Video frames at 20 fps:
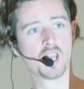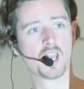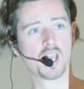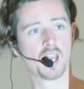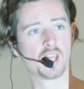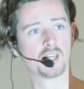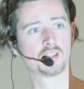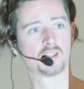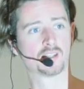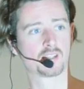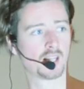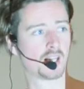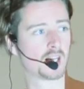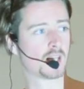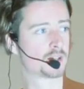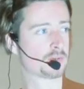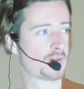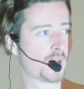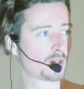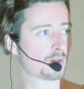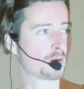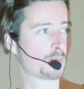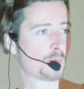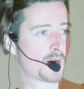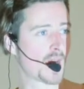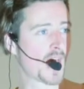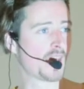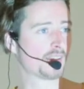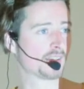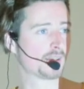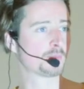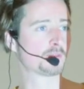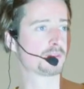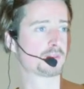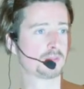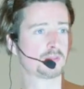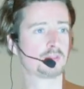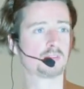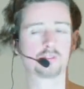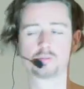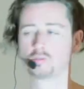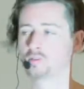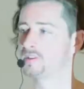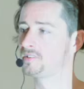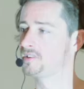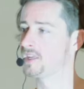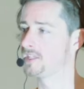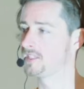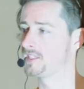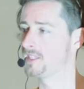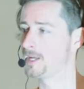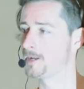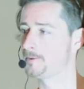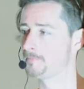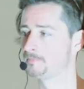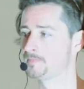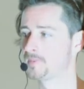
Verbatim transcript: and uh, try to apply them to, to his idea.